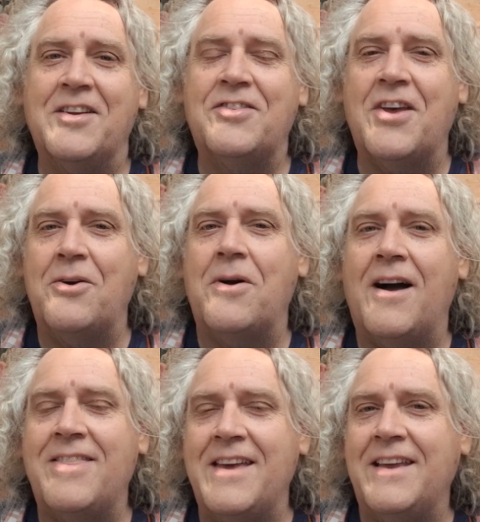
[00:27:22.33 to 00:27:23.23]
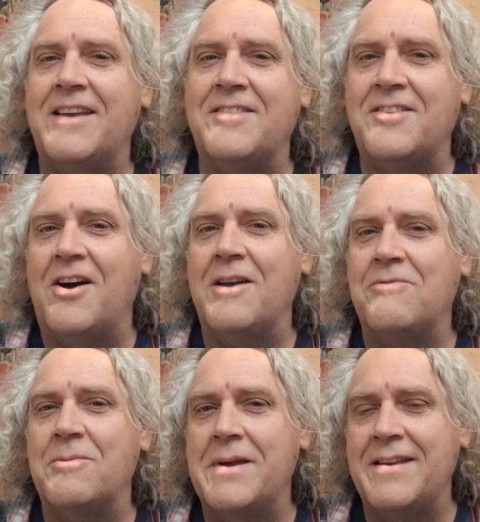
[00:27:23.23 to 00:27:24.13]
So I think it's time
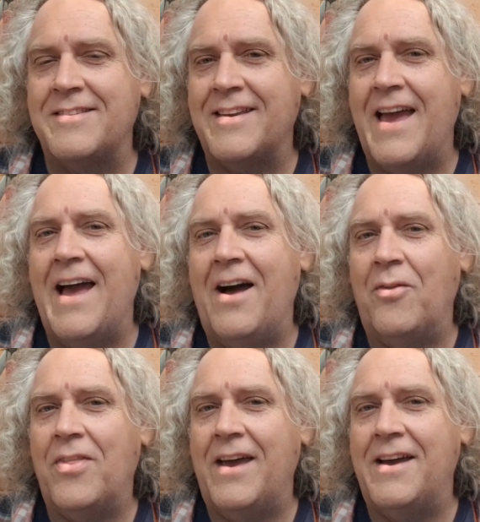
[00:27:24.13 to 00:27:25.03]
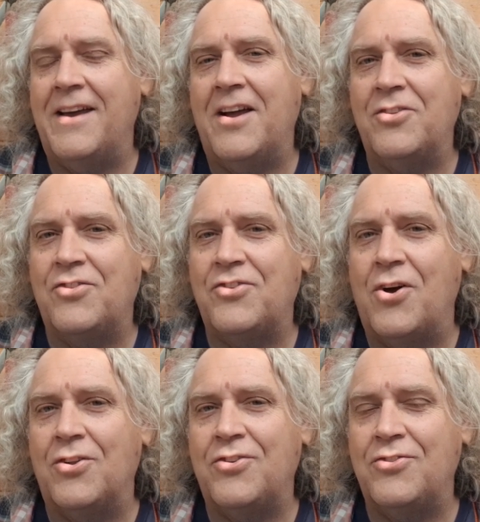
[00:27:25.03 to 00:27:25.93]
for me to get out there and
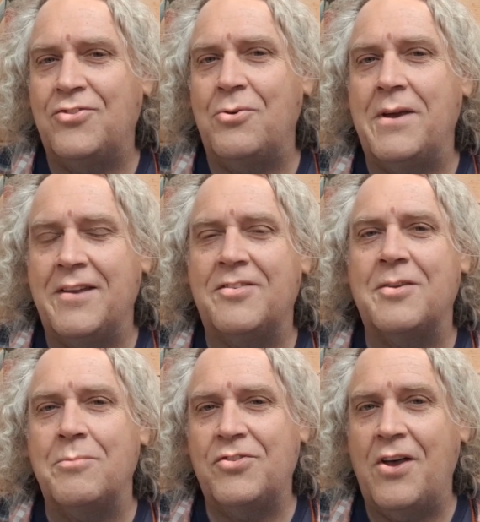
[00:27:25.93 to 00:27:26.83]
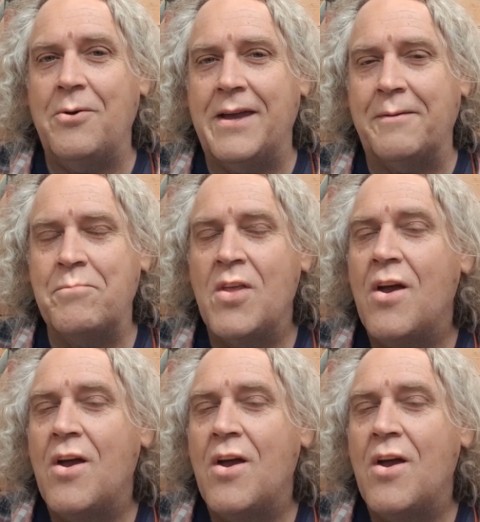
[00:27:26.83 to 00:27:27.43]
start doing some sowing.